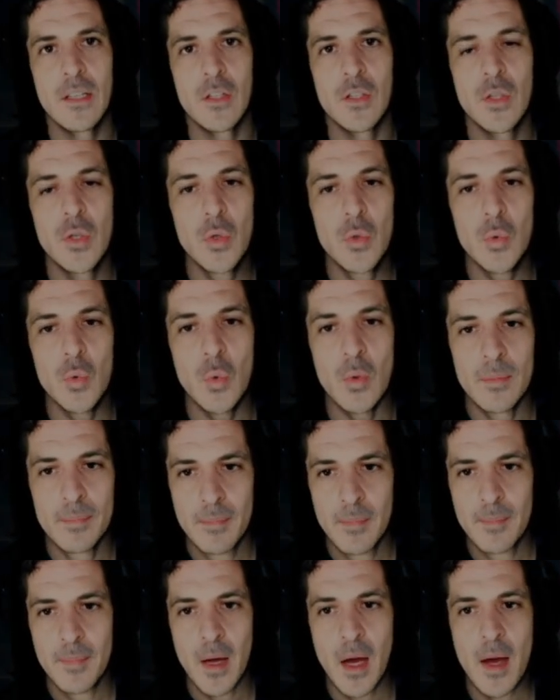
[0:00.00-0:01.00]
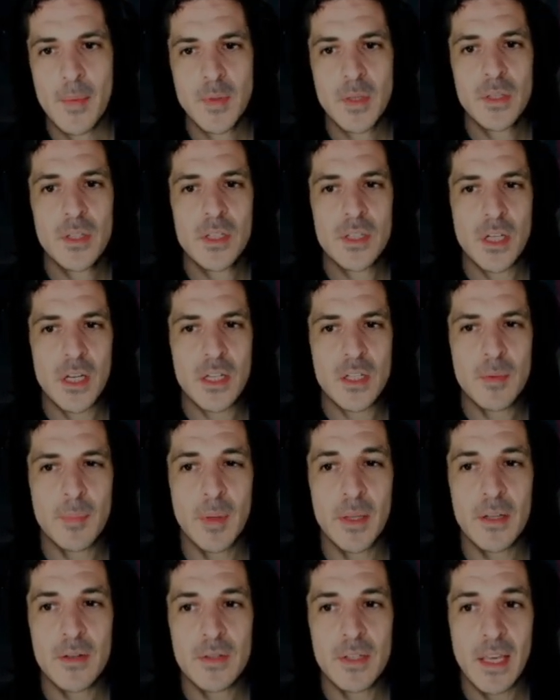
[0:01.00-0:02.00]
2. Option to change
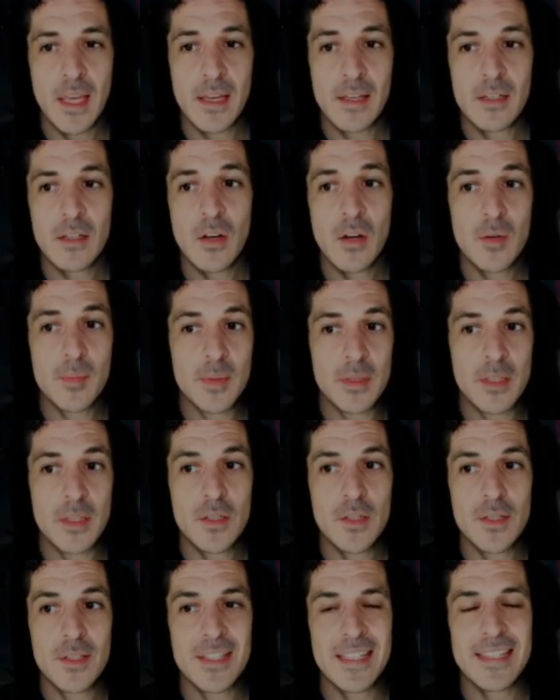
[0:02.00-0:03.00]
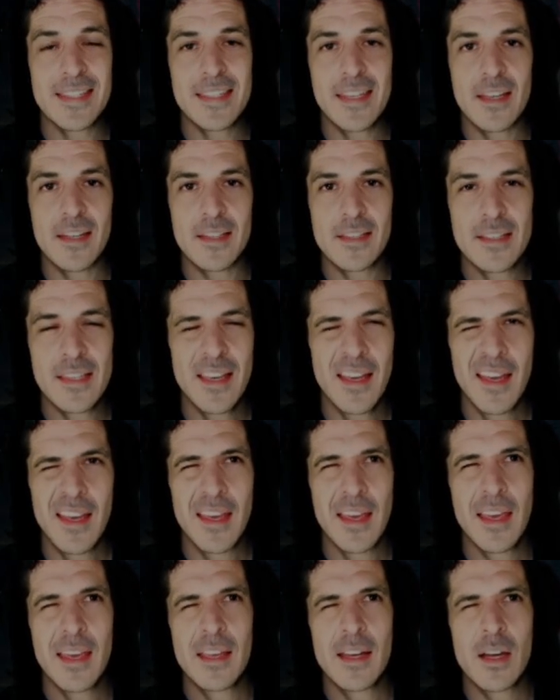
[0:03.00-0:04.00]
players' hand card positions and settings.
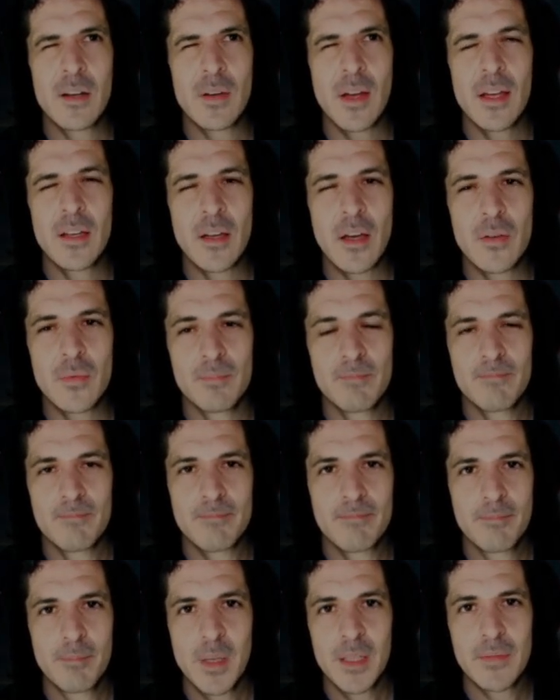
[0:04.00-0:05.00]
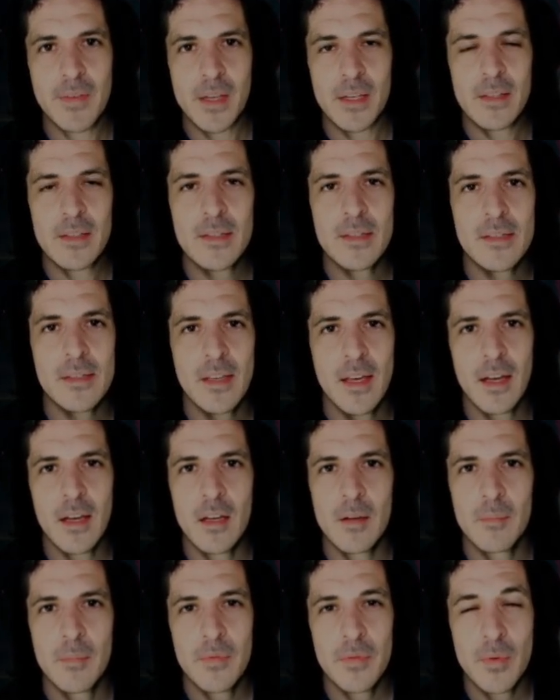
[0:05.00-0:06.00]
And I'm a big fan of this.
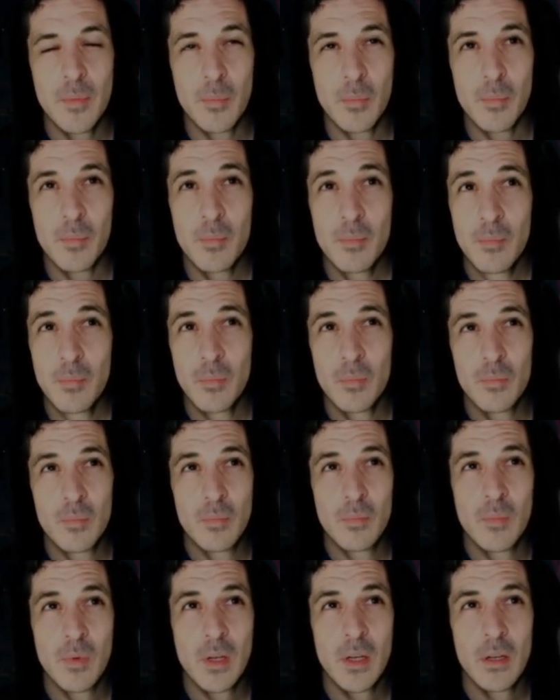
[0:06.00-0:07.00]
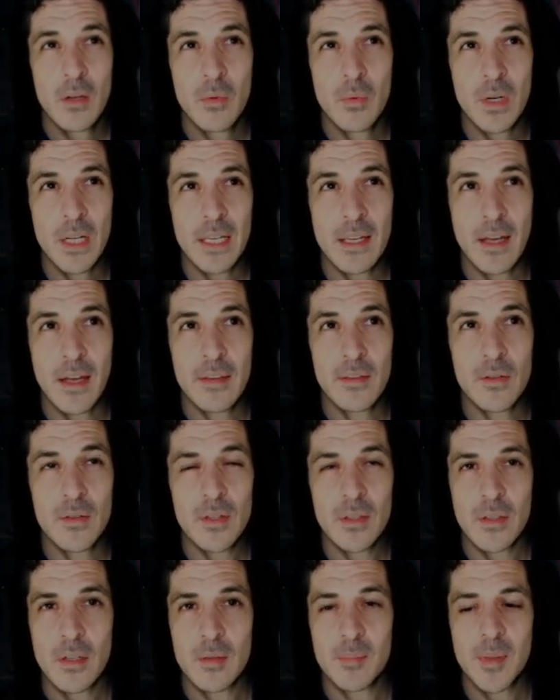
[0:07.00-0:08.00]
From what I gathered, a
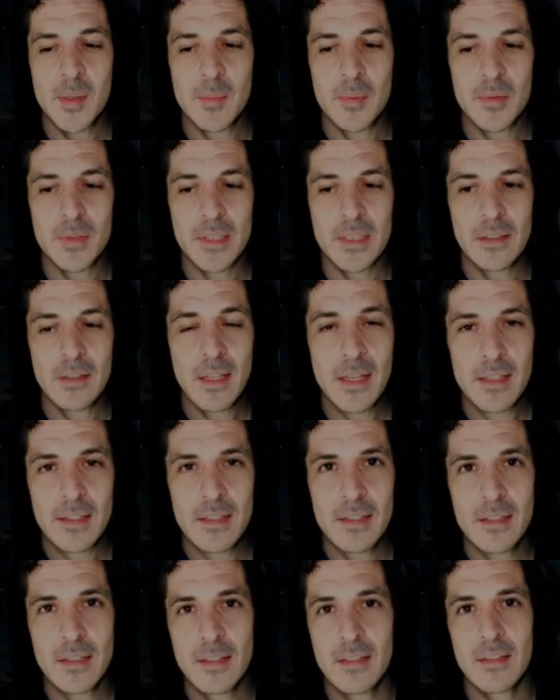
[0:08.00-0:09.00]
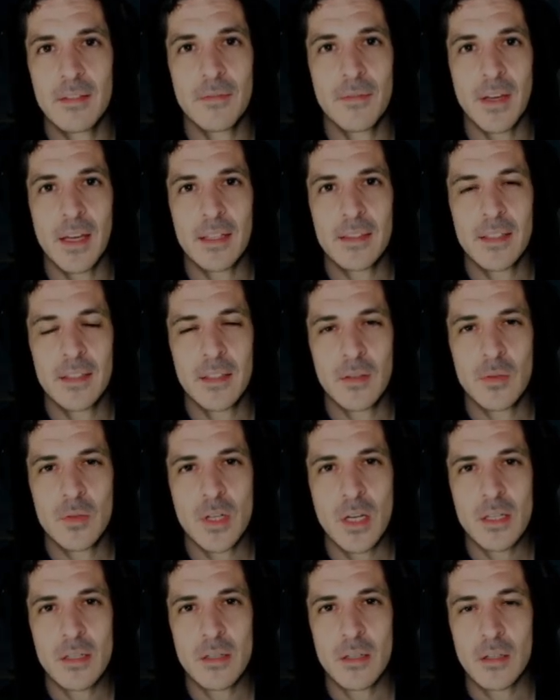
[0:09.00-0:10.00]
lot of people didn't like the fact that they were
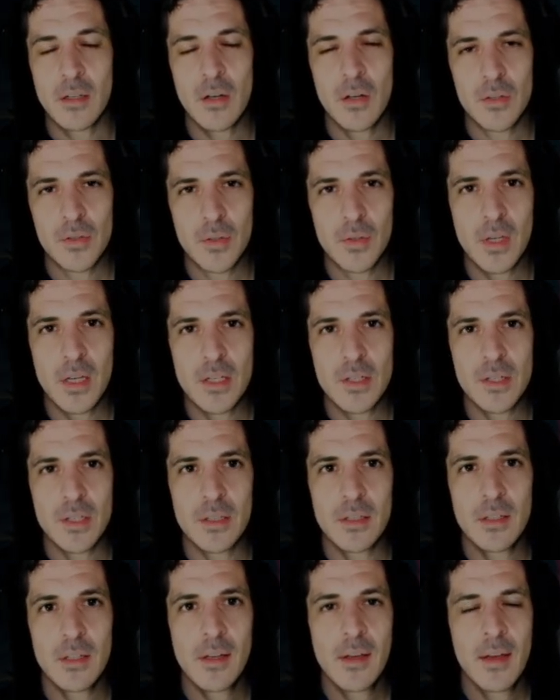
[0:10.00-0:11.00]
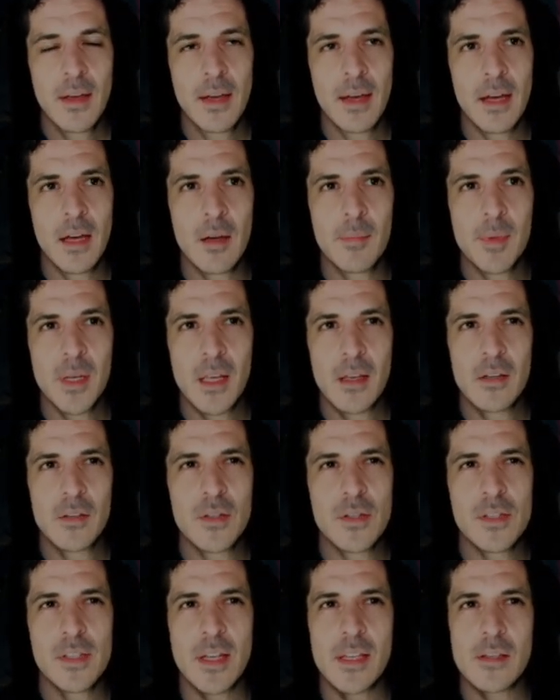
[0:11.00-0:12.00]
changing card location. And I
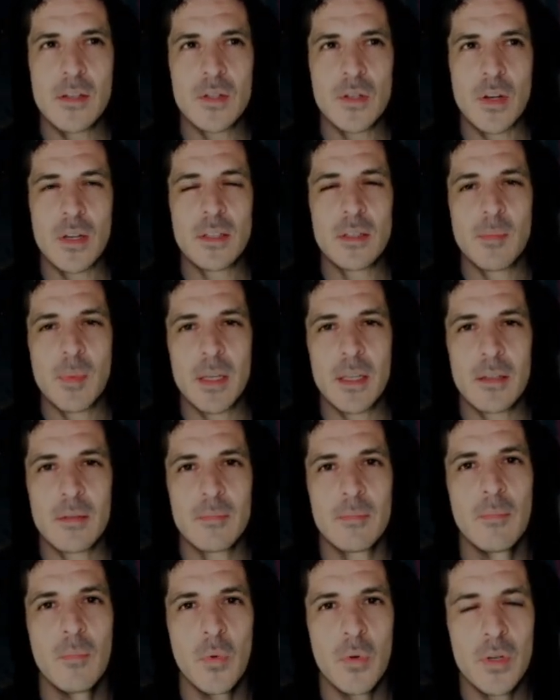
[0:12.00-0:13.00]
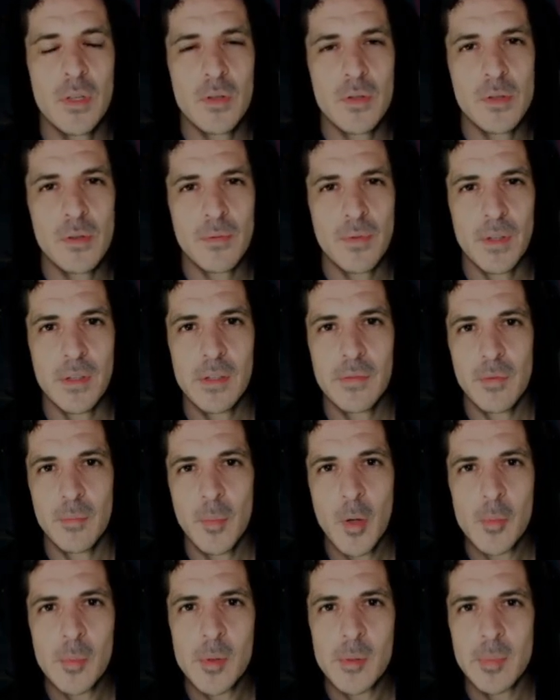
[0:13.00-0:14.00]
understand they're trying to make it more user-friendly for
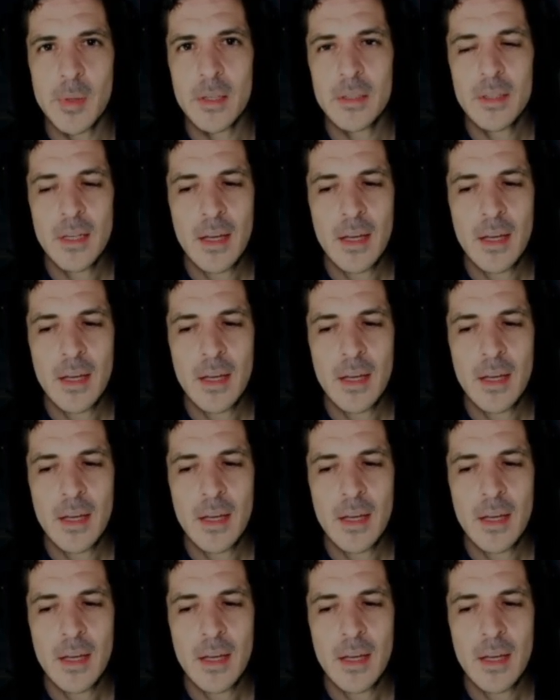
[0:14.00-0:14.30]
mobile, but